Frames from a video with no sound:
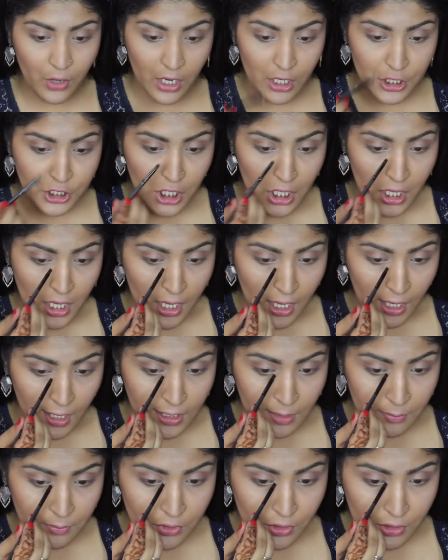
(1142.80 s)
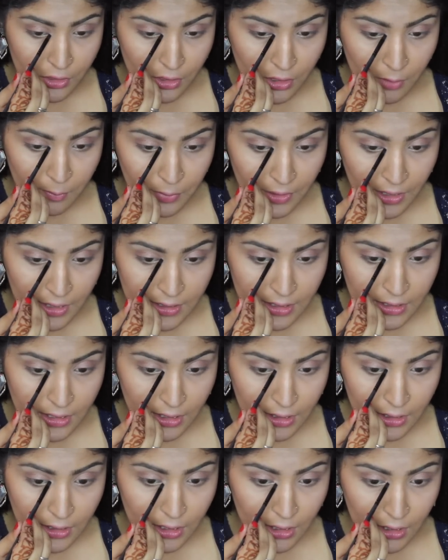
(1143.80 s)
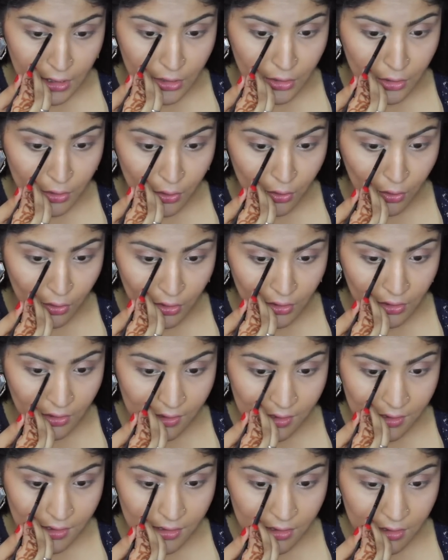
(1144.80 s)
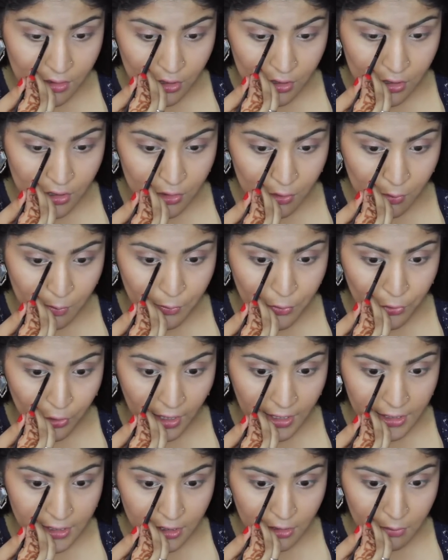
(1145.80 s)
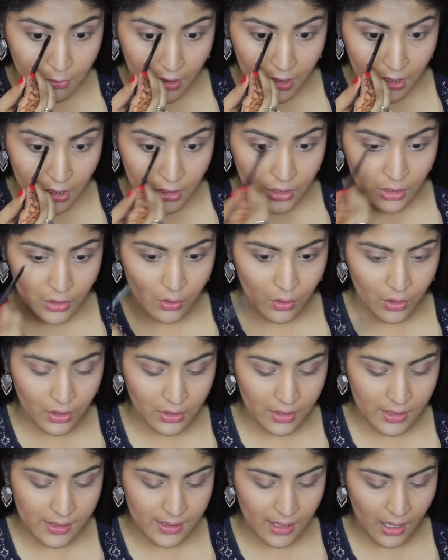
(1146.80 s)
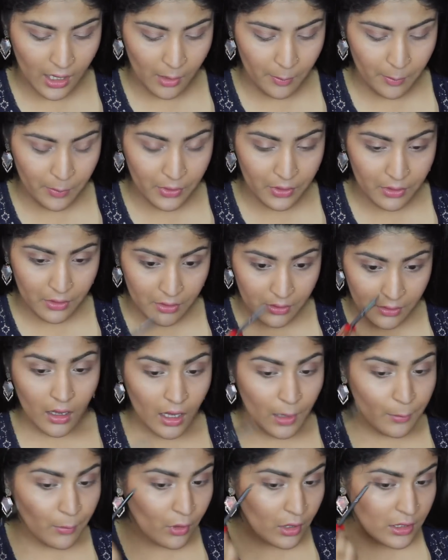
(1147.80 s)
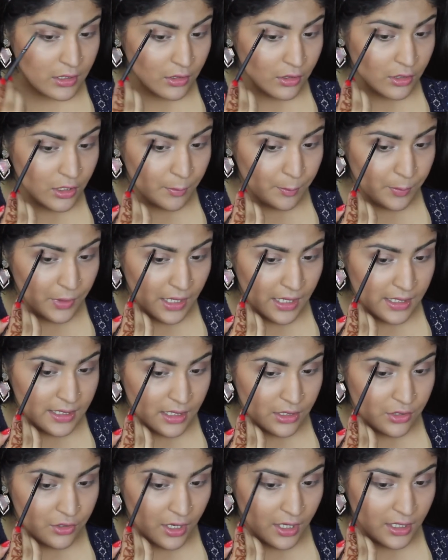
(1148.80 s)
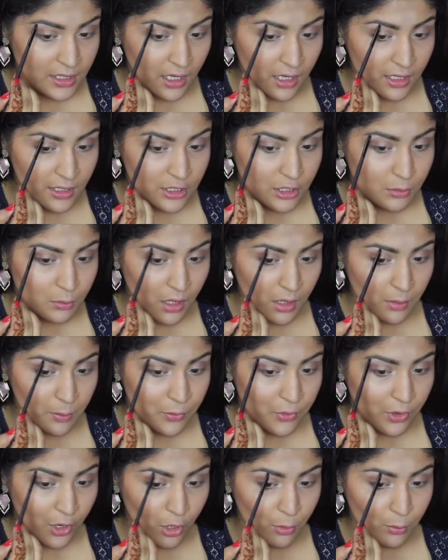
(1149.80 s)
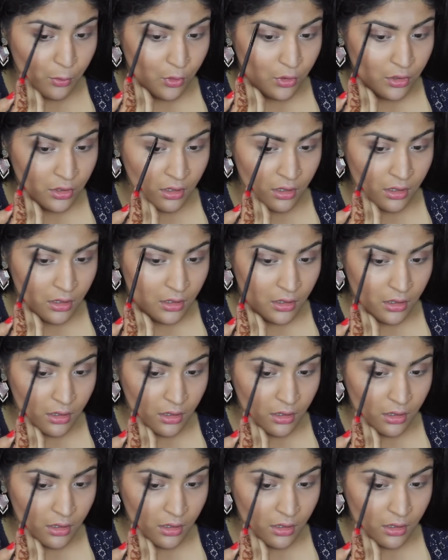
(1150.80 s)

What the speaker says: brush and I'm just gonna place it in the inner corners just to brighten my inner corners up. I'm also going to place it right under my brow bone,